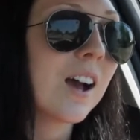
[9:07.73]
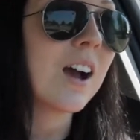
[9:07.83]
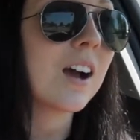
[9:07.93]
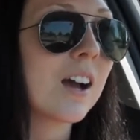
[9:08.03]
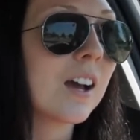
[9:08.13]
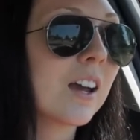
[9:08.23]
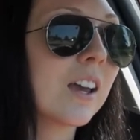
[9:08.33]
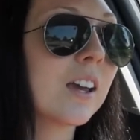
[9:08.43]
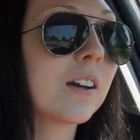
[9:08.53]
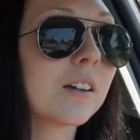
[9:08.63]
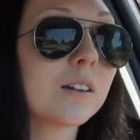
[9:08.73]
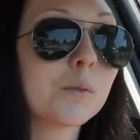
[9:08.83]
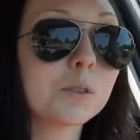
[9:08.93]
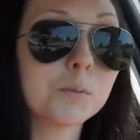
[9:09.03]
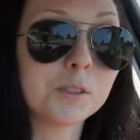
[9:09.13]
I
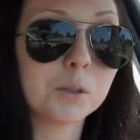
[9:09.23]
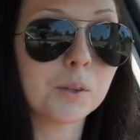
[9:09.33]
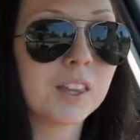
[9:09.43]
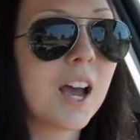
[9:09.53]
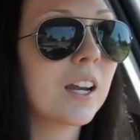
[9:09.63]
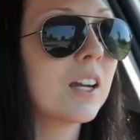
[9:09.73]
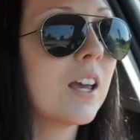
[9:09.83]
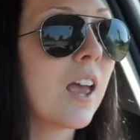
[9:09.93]
was busy with that.